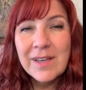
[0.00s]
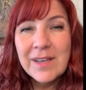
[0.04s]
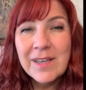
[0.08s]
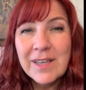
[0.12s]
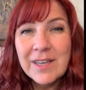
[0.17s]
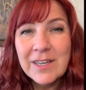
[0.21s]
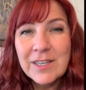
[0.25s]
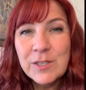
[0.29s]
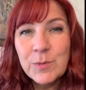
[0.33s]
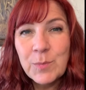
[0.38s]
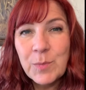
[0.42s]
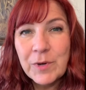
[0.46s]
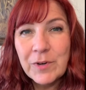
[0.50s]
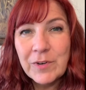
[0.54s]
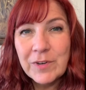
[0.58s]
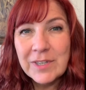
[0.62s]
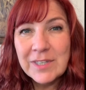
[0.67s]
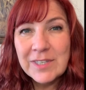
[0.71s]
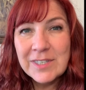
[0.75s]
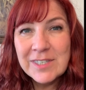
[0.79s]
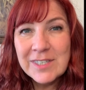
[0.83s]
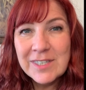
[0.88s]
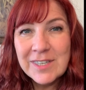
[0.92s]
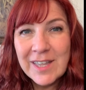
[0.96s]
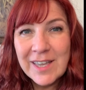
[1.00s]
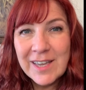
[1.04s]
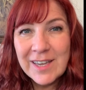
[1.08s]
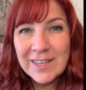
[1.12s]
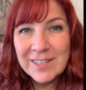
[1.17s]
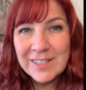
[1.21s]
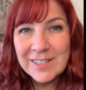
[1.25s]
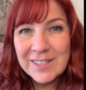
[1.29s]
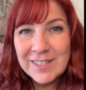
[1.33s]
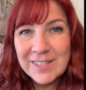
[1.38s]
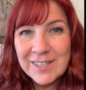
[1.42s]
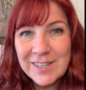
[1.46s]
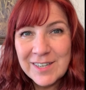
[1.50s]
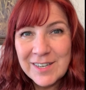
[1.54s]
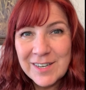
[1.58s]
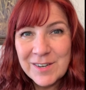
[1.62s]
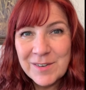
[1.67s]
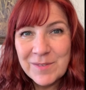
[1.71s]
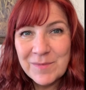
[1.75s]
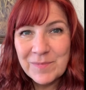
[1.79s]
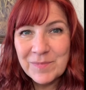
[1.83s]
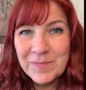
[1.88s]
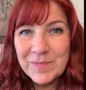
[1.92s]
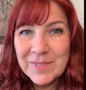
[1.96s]
experience that,
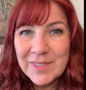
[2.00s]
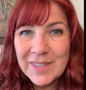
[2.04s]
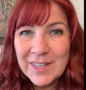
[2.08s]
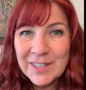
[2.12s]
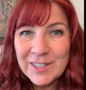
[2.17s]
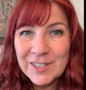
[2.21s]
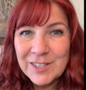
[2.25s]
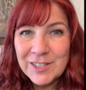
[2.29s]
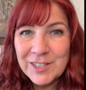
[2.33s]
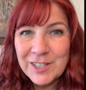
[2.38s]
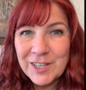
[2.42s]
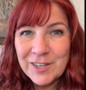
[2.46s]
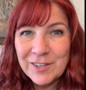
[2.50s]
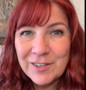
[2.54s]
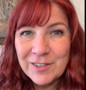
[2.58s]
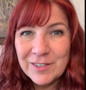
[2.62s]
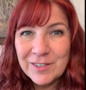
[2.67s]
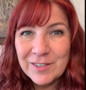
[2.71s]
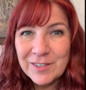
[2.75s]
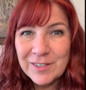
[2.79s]
that shared